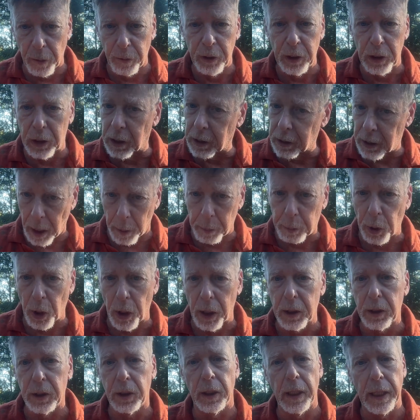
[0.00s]
his
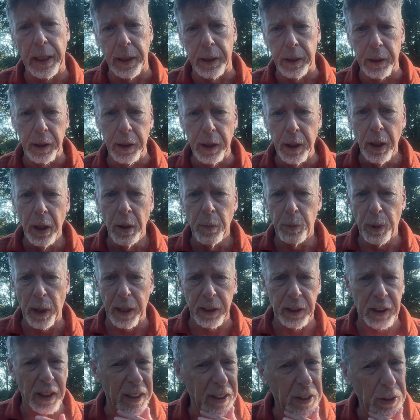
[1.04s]
contemporaries and
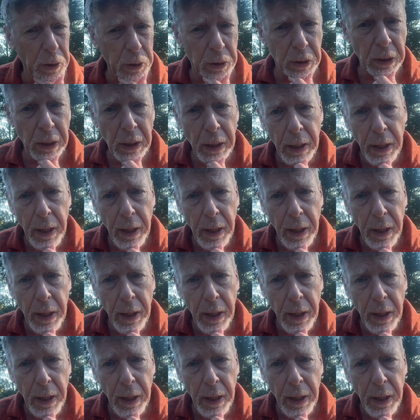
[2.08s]
predecessors.